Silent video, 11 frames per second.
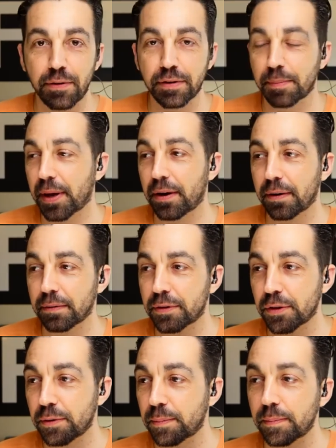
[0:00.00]
use a better
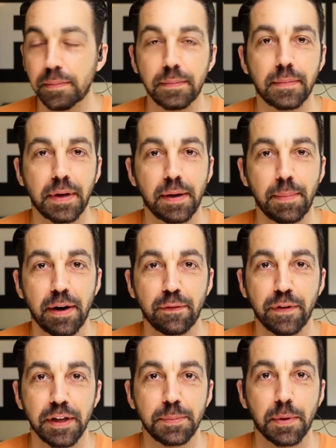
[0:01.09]
Zoom and a better
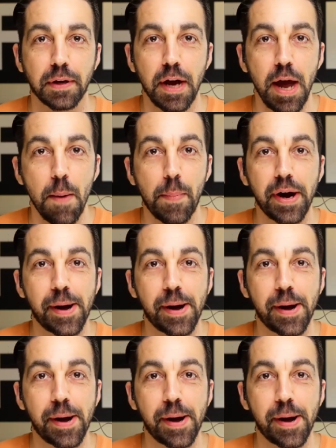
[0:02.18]
Facebook. But